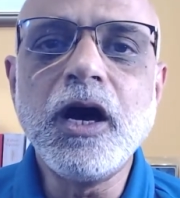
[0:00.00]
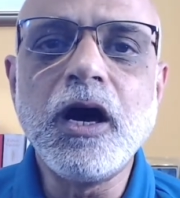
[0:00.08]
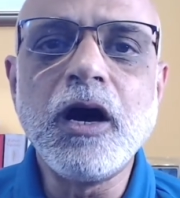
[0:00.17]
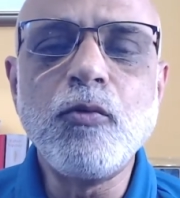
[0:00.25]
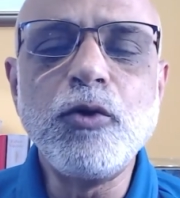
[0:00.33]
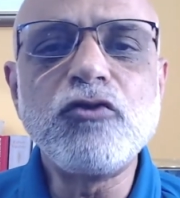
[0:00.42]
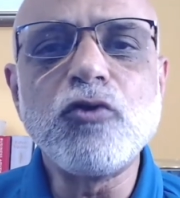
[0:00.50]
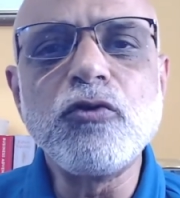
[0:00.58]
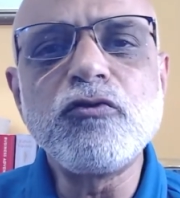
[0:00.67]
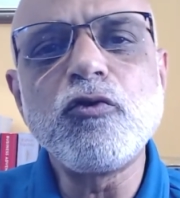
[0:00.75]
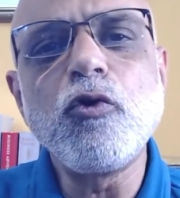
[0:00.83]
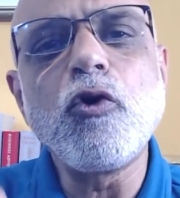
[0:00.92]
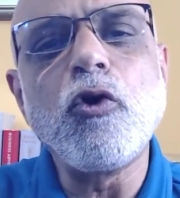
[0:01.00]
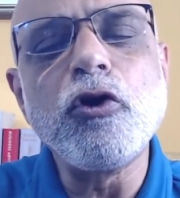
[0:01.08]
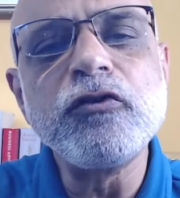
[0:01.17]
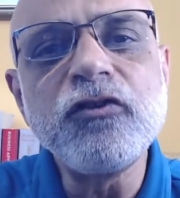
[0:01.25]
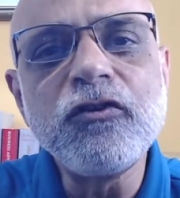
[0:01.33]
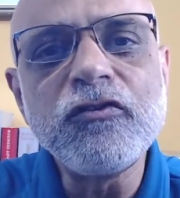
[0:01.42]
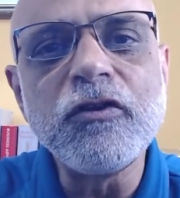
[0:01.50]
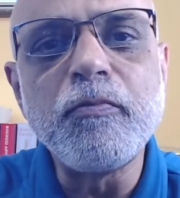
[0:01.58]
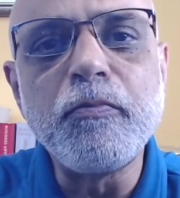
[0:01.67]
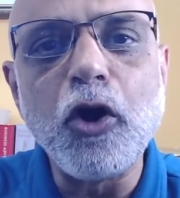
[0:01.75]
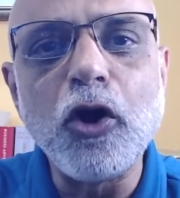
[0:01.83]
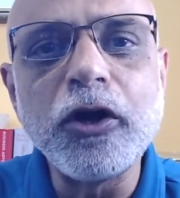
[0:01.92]
which also causes the
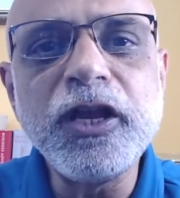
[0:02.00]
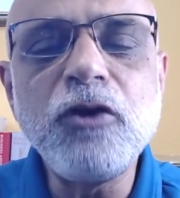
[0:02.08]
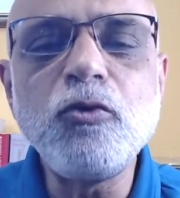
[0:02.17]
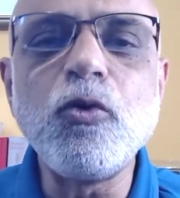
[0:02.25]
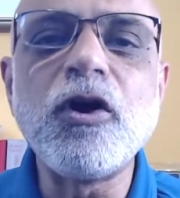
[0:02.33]
body to